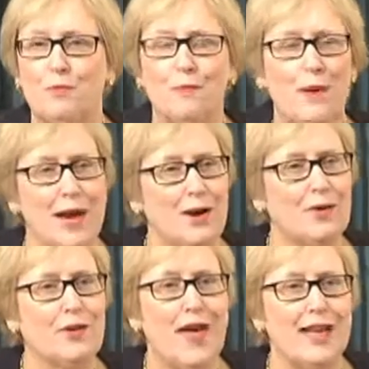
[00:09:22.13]

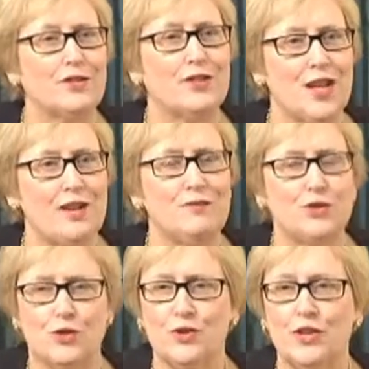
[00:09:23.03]
prepared that set of
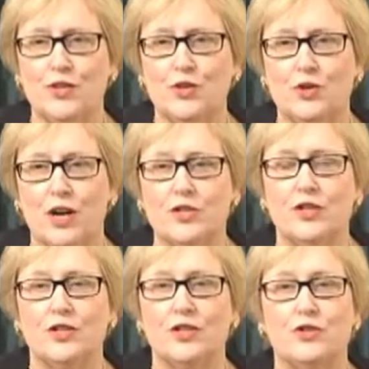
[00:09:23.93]
jury instructions,